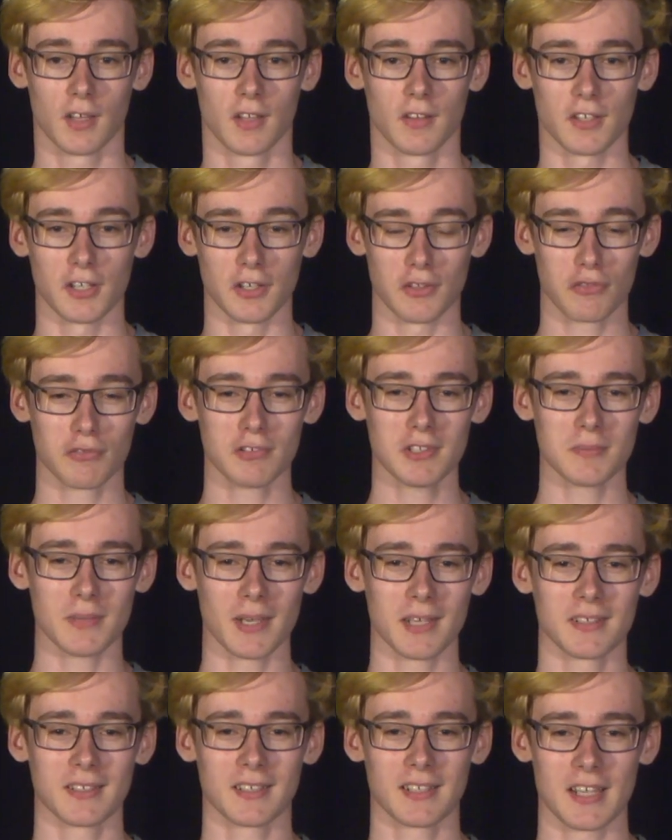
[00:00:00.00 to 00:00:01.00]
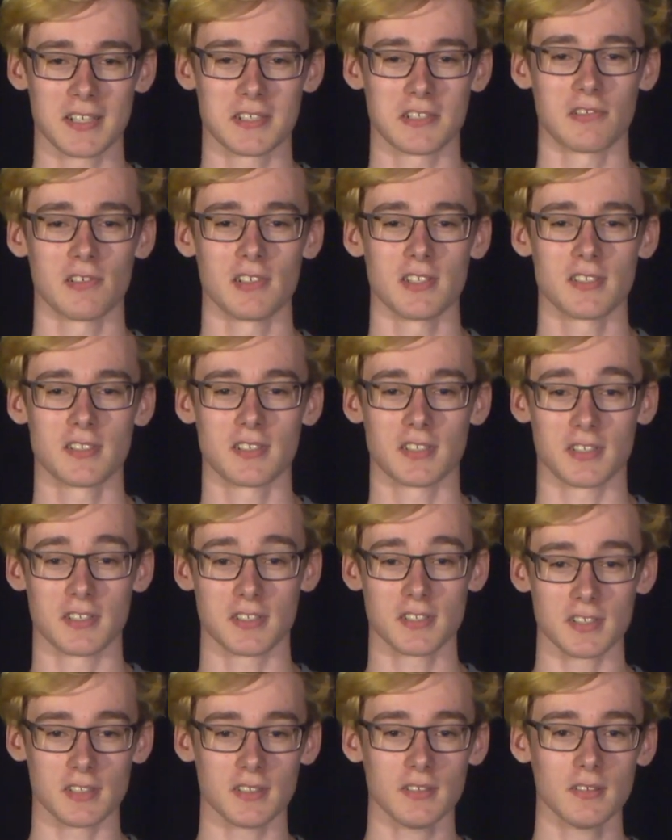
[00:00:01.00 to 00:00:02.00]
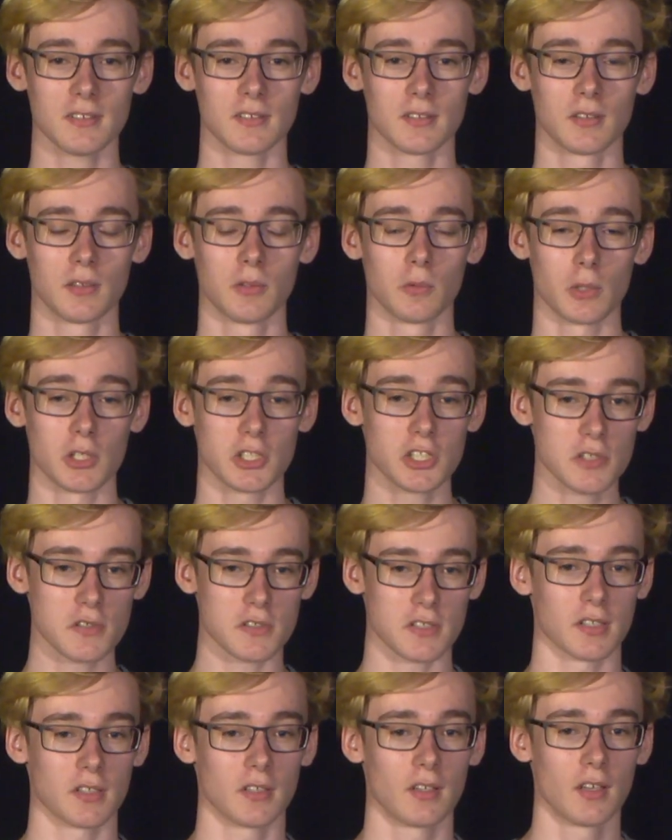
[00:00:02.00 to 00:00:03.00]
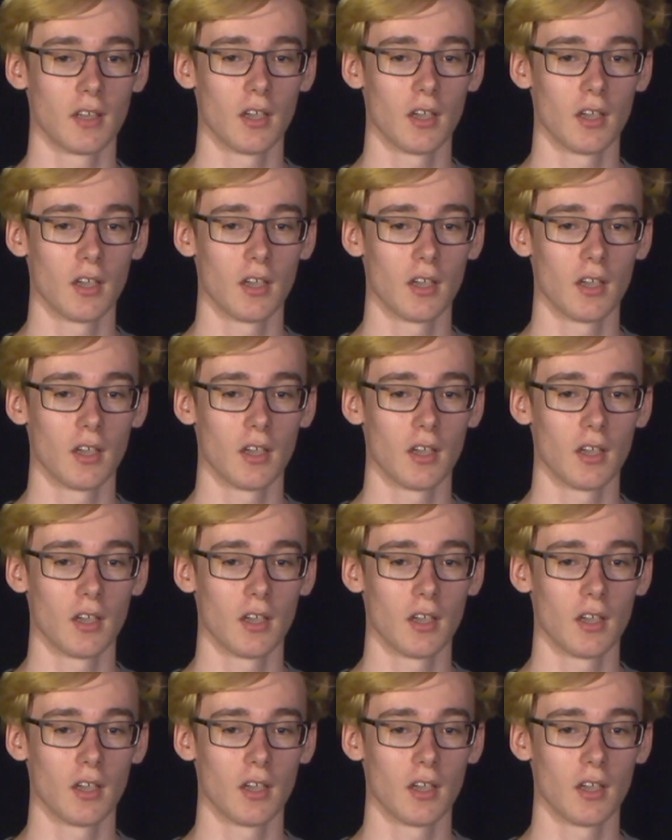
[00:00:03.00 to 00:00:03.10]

There are three main categories to consider when choosing: